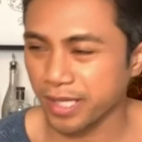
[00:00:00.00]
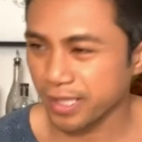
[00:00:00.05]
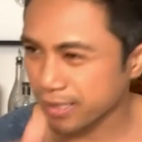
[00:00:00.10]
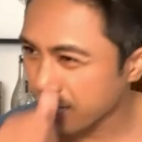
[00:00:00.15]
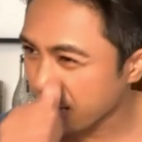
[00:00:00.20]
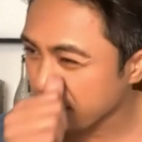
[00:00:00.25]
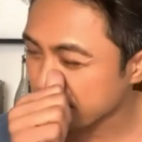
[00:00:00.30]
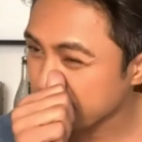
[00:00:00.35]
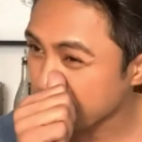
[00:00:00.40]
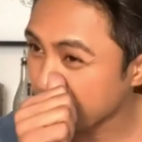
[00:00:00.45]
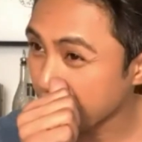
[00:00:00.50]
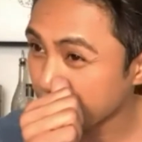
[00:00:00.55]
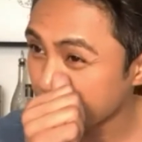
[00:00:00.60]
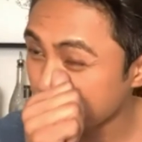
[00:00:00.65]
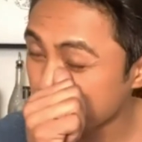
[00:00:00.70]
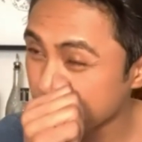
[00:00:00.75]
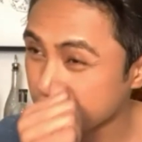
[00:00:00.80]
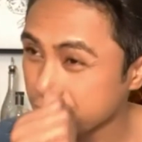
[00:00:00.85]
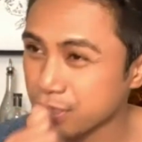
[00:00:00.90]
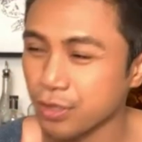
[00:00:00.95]
At that time I
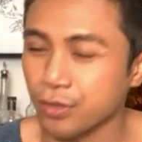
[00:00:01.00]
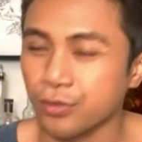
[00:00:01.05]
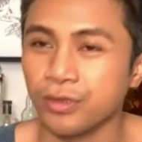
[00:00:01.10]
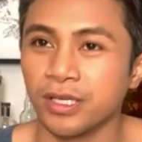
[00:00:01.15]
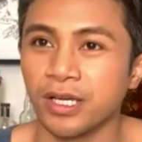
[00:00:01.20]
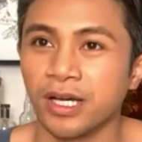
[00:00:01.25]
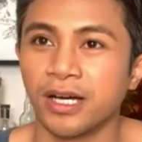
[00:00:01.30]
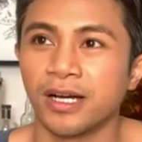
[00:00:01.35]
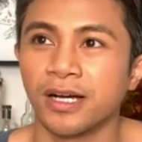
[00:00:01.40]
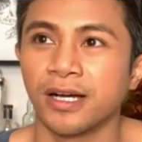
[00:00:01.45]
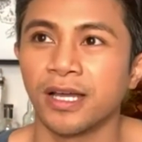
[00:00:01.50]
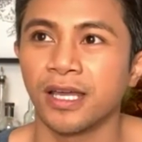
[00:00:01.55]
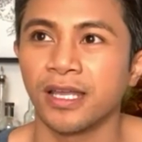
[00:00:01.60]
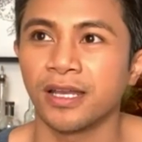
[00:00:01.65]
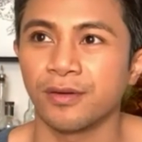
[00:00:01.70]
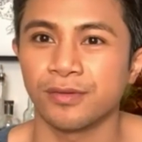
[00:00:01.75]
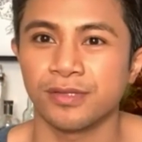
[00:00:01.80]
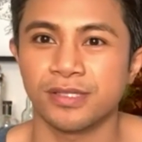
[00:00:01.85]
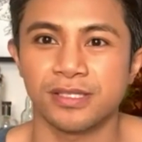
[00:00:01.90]
was so young, and I